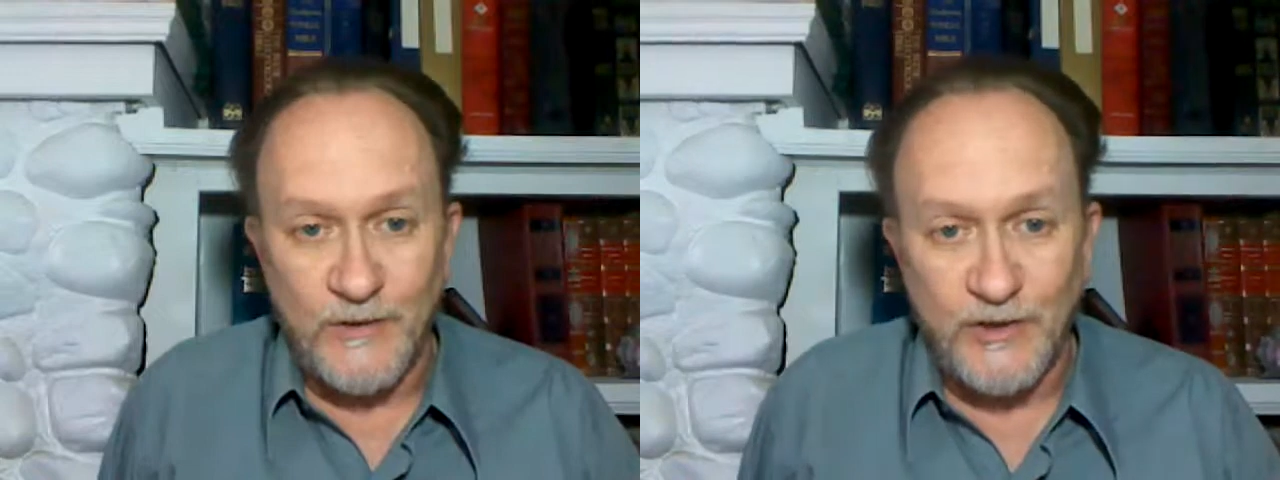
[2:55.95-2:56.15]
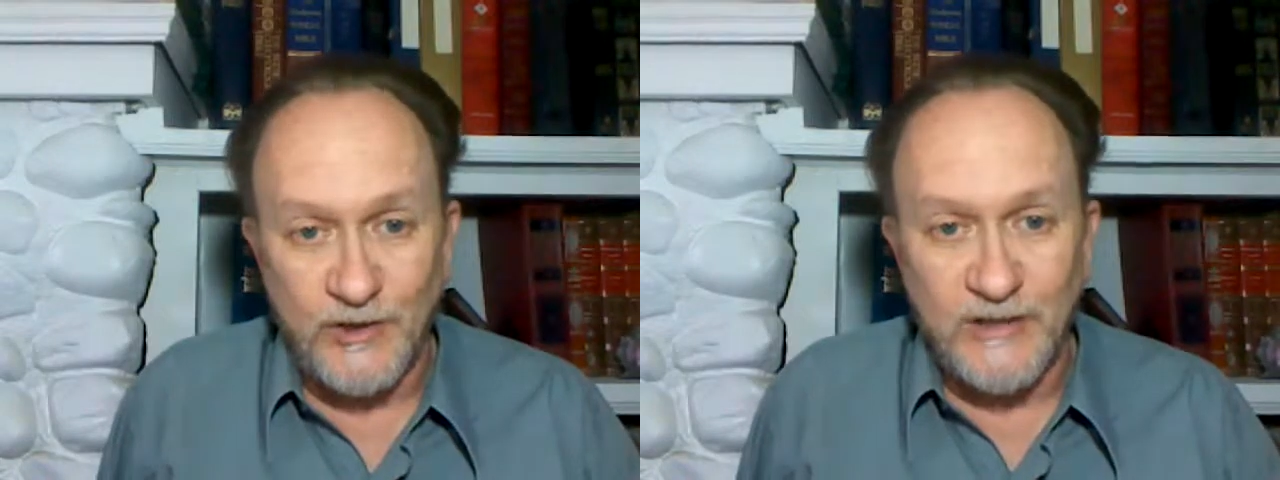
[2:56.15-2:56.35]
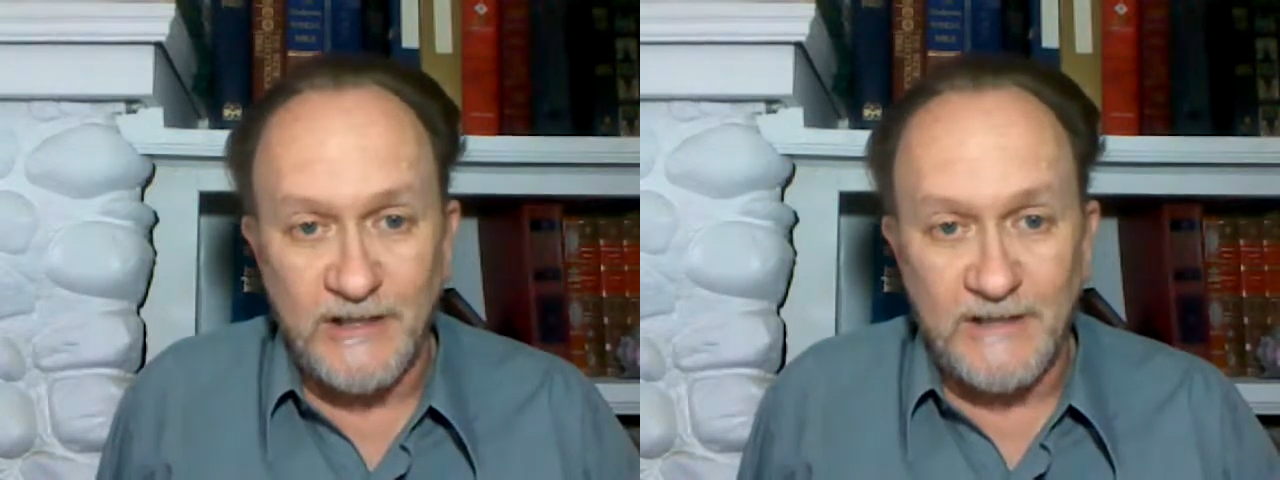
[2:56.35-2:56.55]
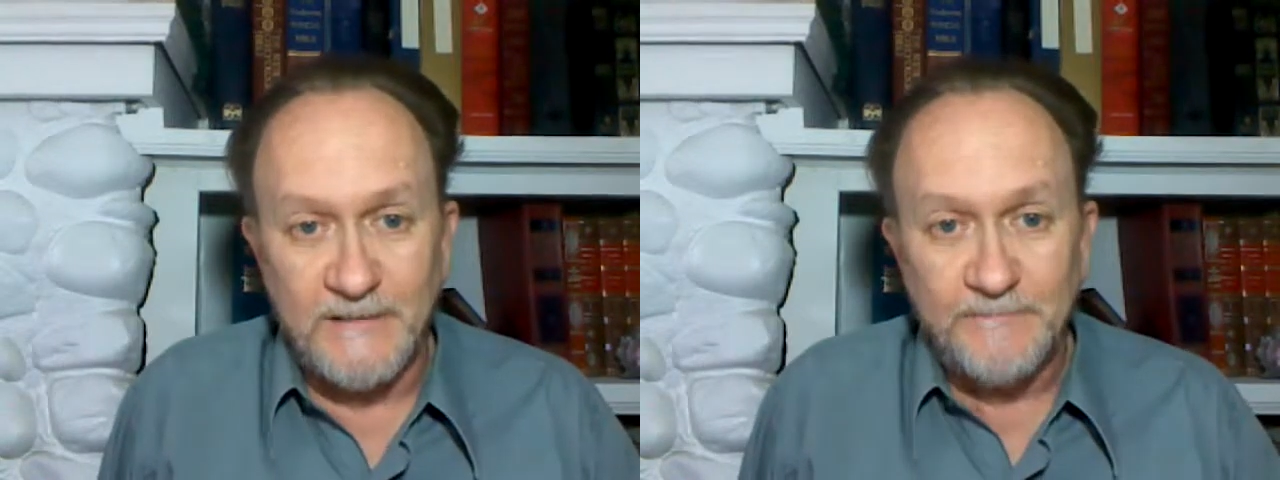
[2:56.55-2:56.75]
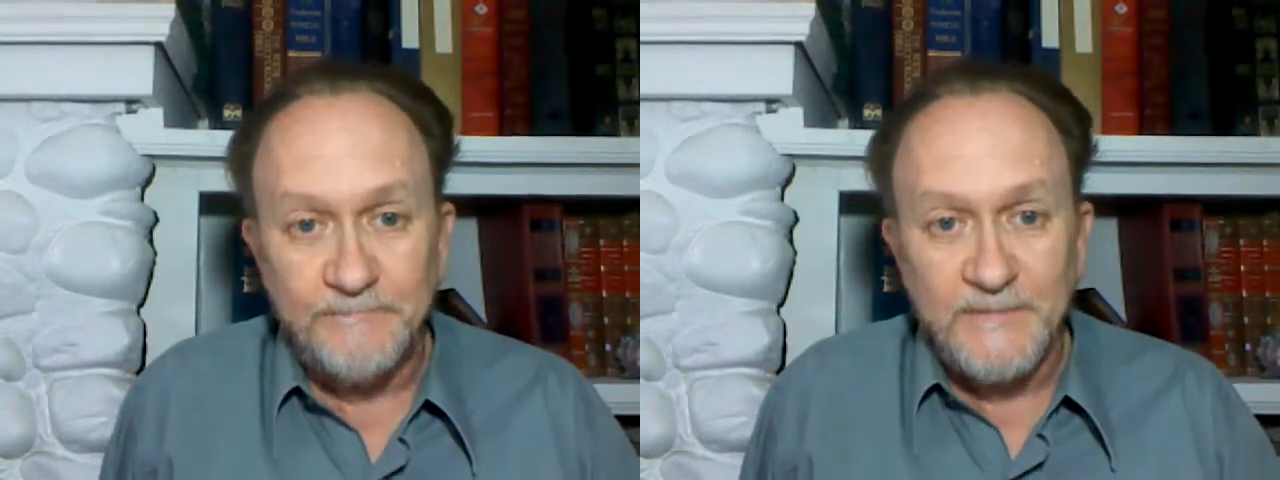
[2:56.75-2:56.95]
we should,
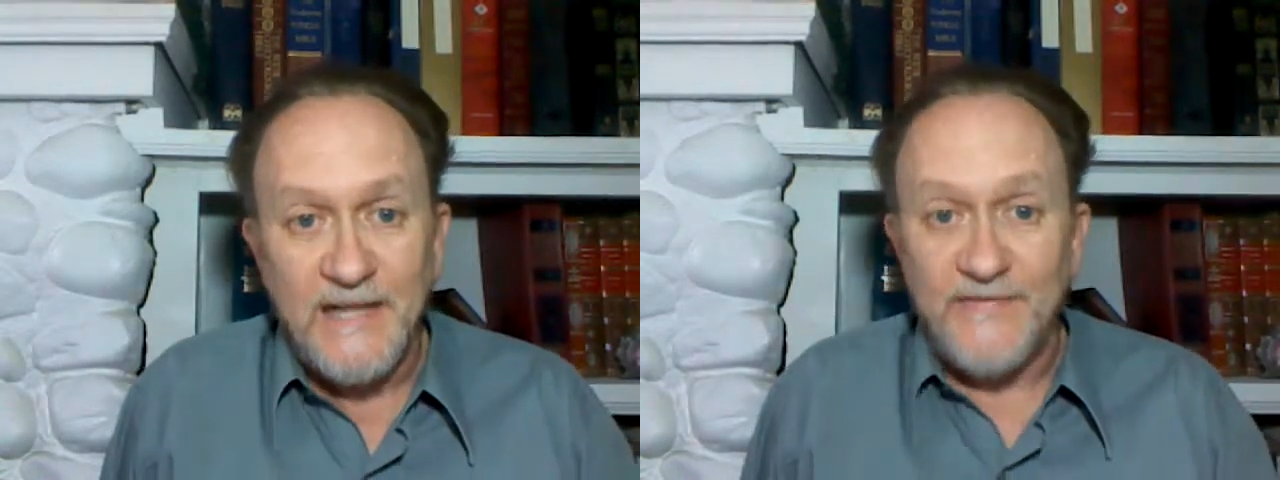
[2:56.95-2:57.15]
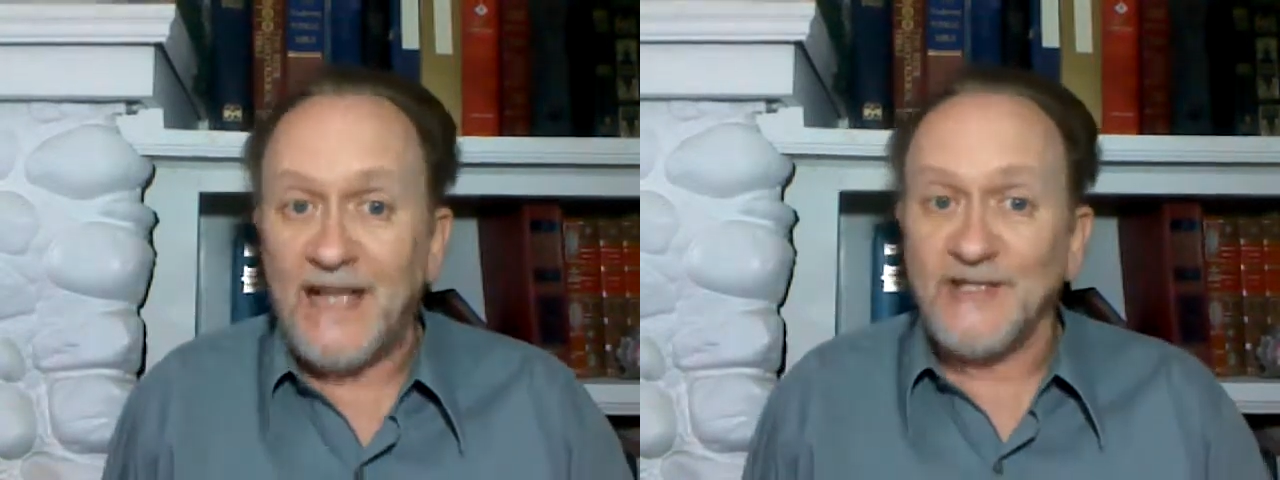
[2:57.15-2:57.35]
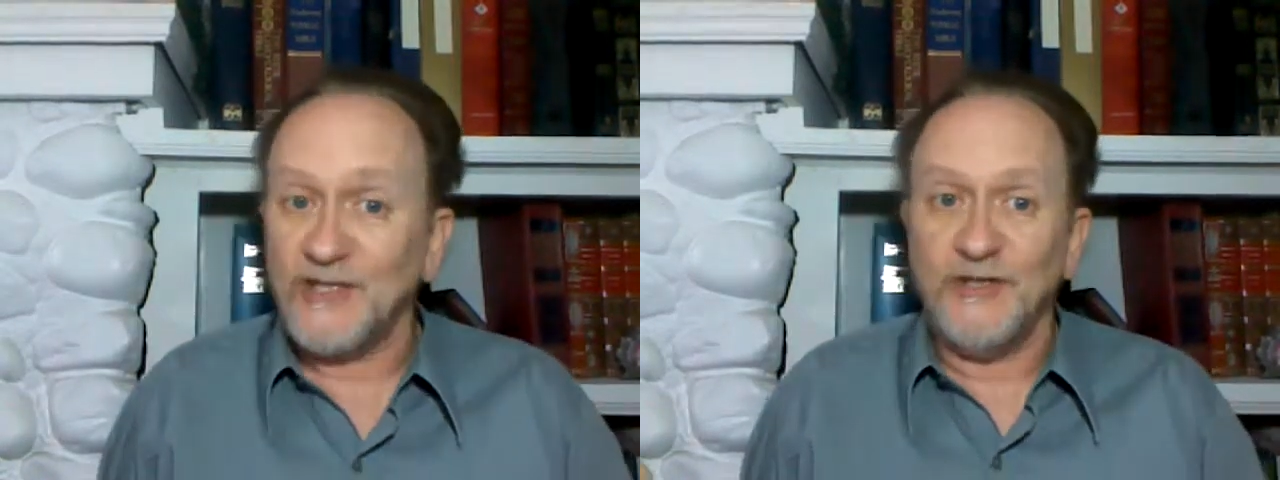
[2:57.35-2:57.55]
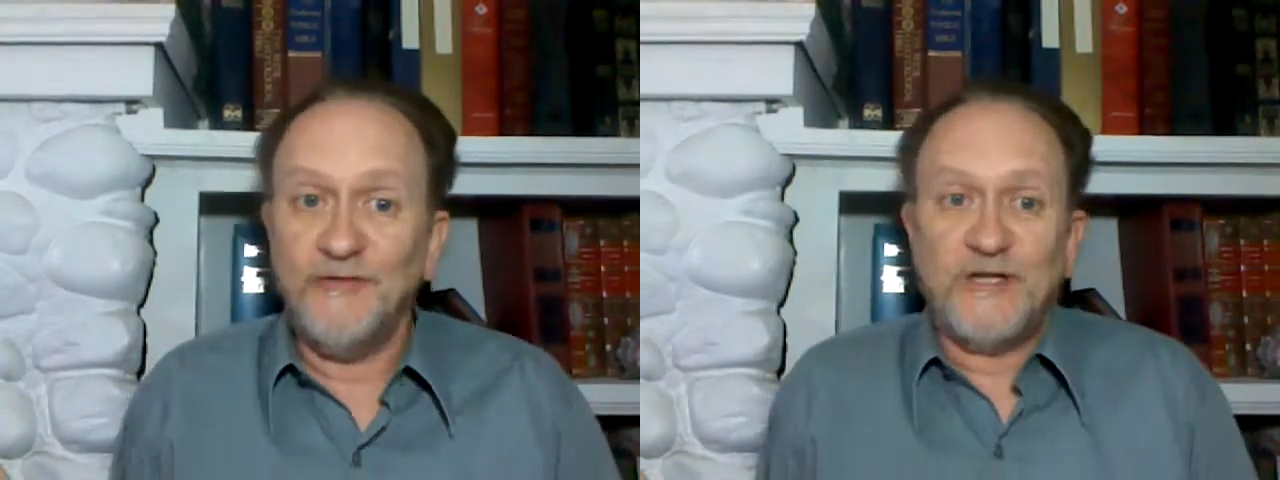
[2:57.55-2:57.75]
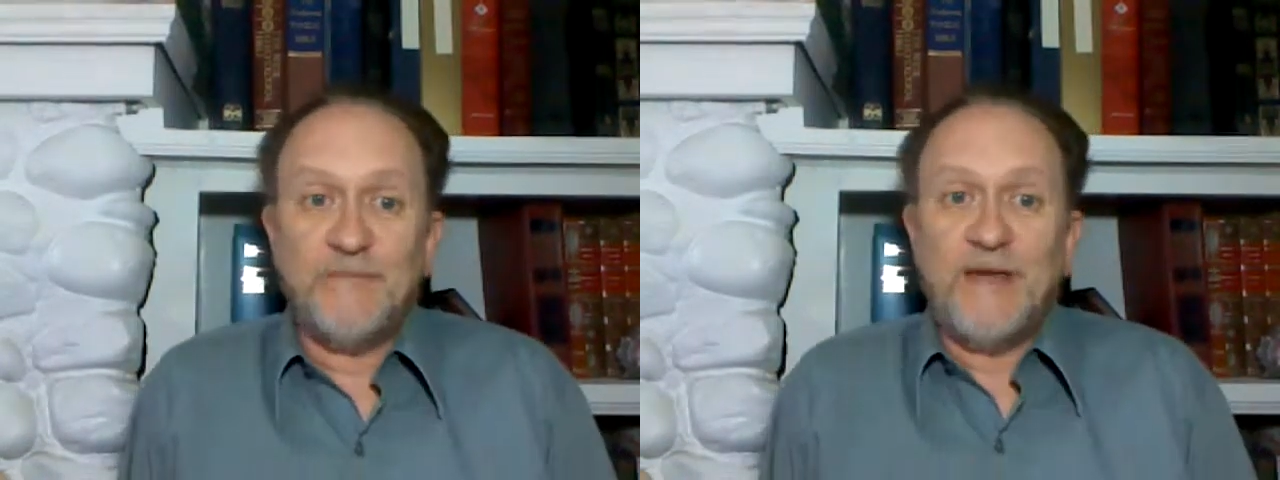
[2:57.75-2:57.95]
that's a
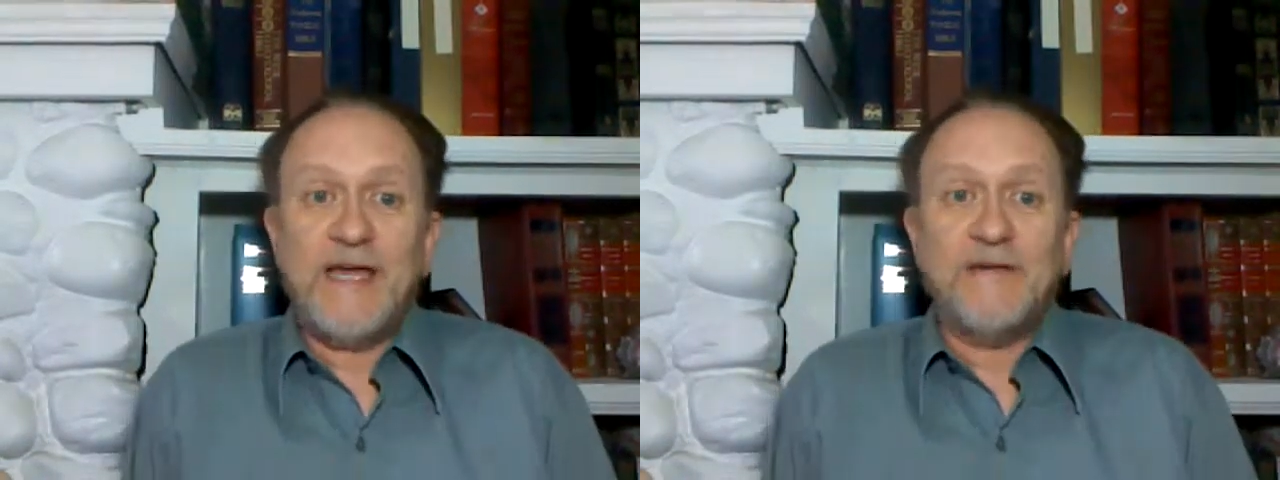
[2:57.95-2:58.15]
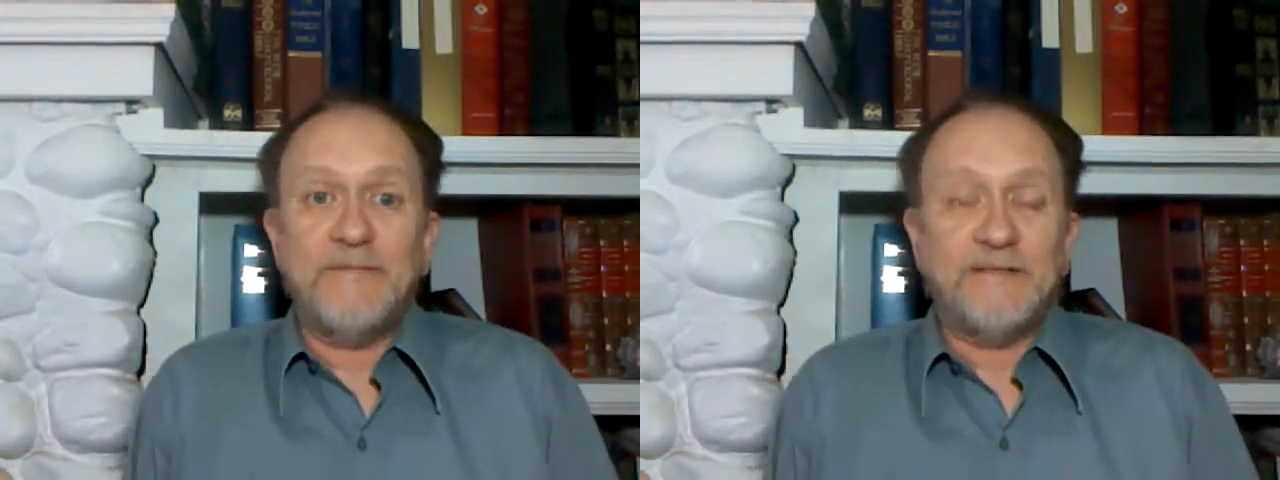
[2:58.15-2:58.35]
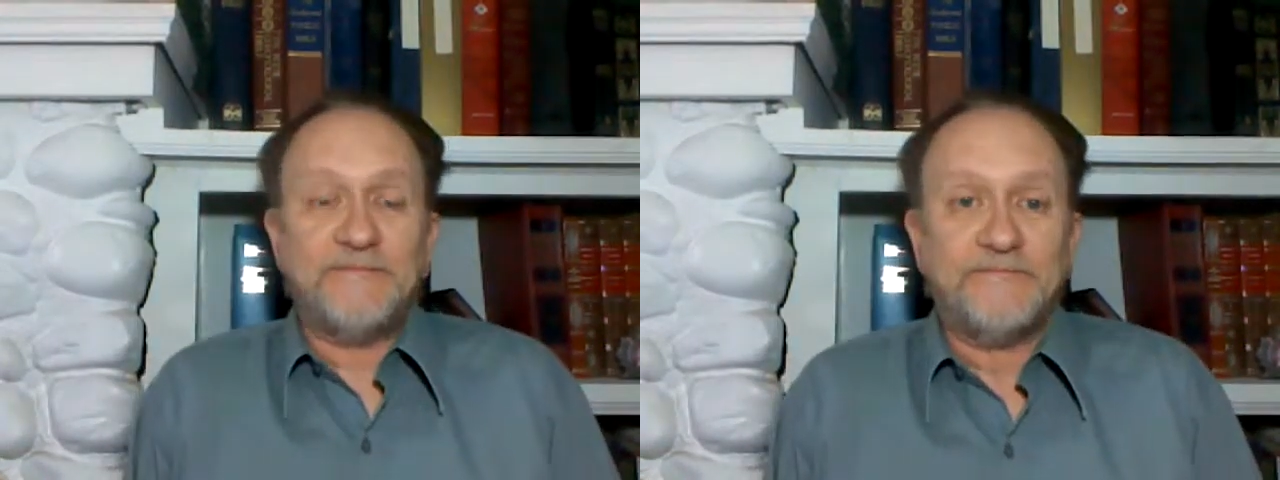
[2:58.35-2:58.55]
new commandment.